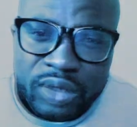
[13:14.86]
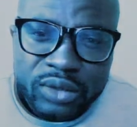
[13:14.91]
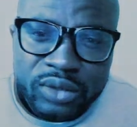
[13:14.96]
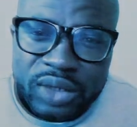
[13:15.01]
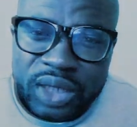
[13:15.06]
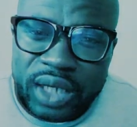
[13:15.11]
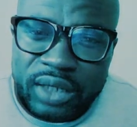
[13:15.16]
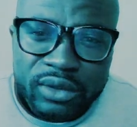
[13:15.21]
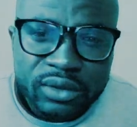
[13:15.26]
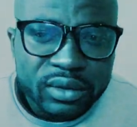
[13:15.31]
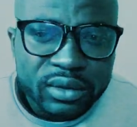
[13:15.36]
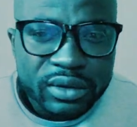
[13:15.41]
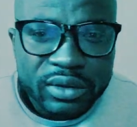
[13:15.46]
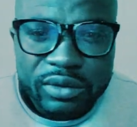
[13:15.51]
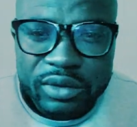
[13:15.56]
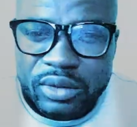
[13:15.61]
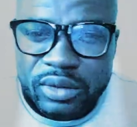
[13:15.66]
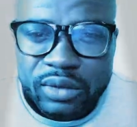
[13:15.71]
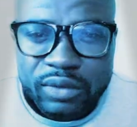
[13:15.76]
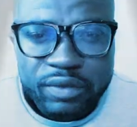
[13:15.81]
you got to know
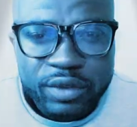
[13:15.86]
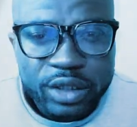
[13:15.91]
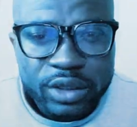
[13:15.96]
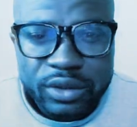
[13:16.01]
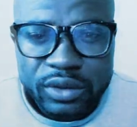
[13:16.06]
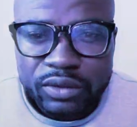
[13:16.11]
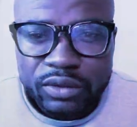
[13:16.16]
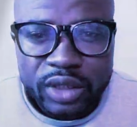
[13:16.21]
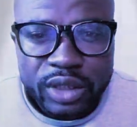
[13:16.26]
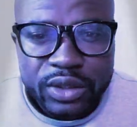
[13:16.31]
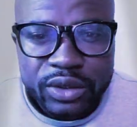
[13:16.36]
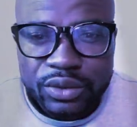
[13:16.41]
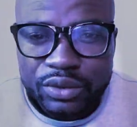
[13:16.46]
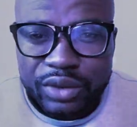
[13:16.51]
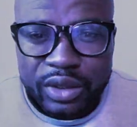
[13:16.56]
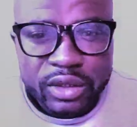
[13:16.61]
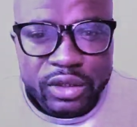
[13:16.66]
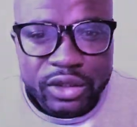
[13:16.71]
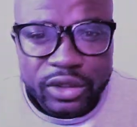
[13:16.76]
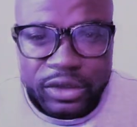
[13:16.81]
what the fuck you want,
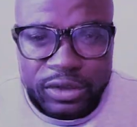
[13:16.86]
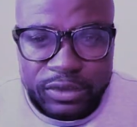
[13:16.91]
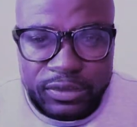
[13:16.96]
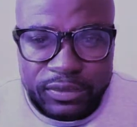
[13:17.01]
sweetheart.